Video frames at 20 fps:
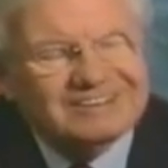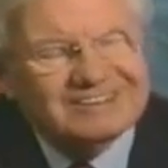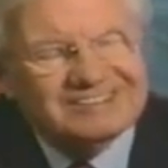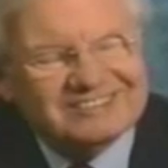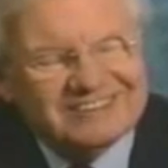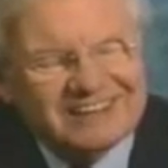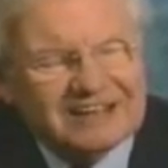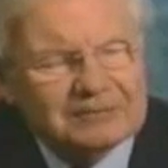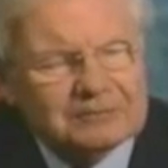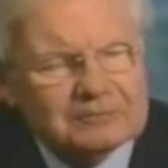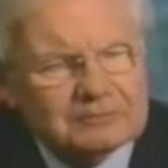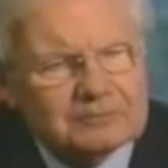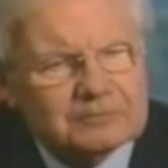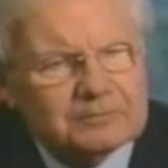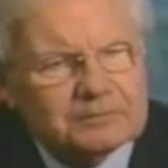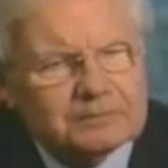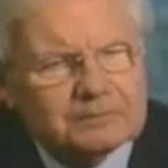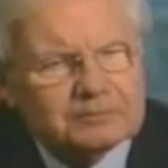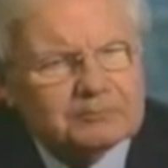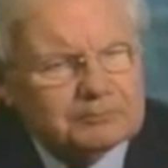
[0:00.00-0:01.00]
Does that
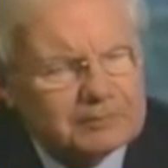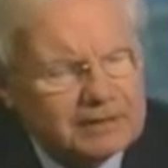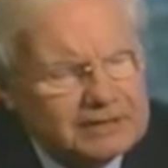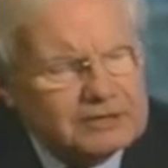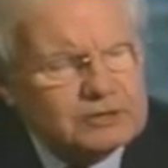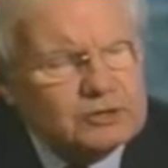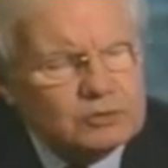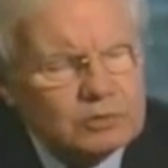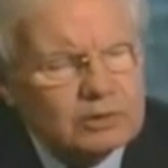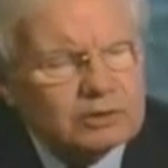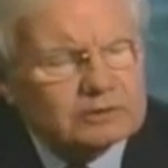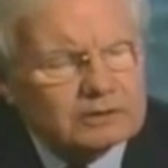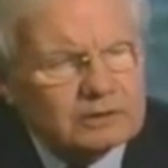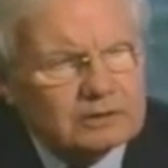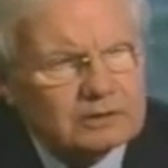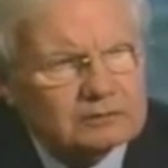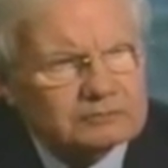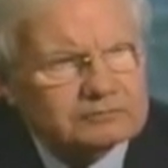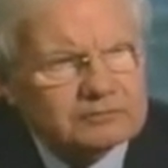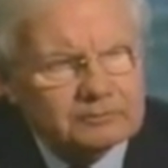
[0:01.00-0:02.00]
make you
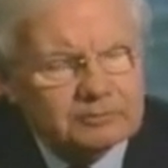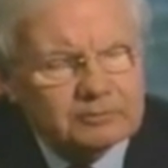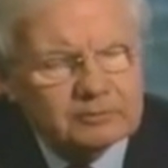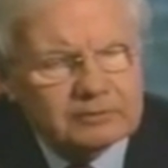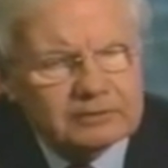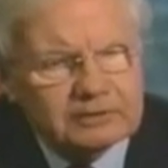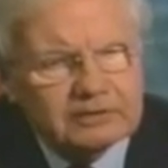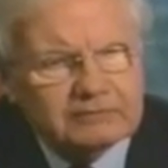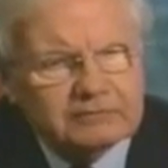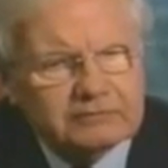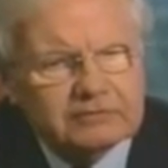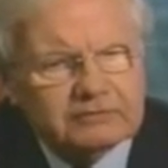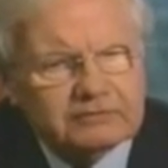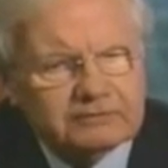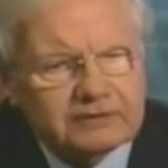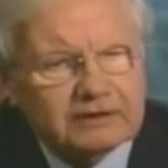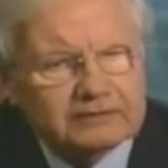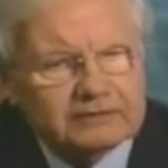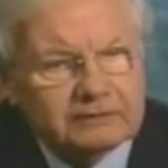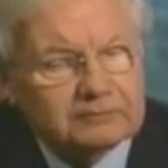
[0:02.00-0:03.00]
uncomfortable, given the
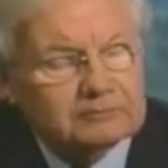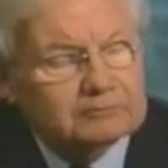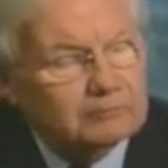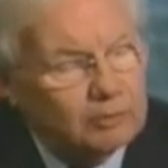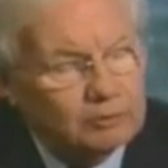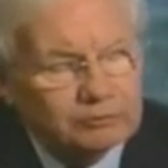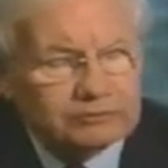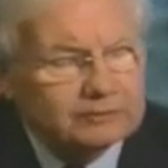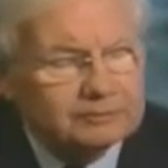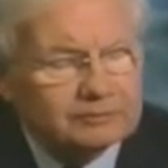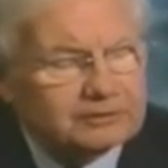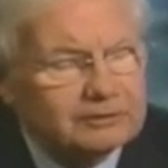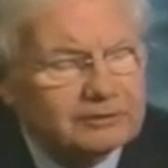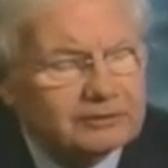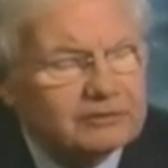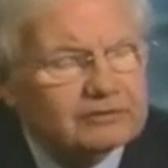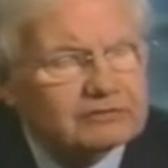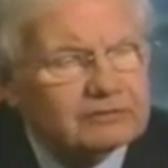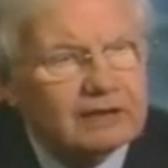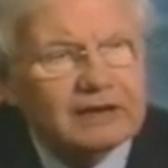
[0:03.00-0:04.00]
fact that most
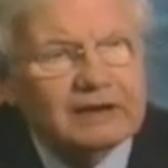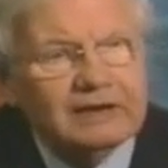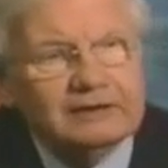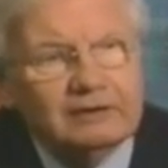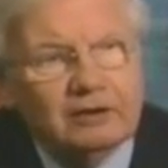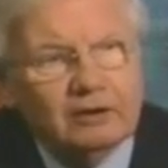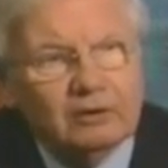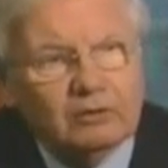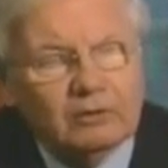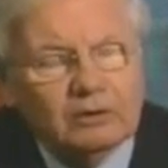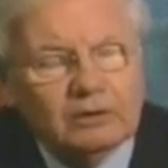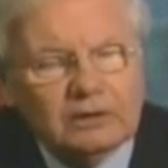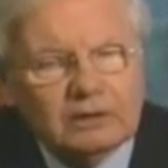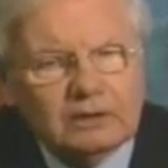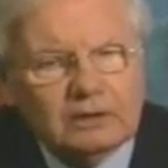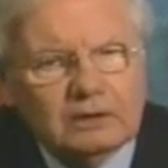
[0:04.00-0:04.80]
libertarians I know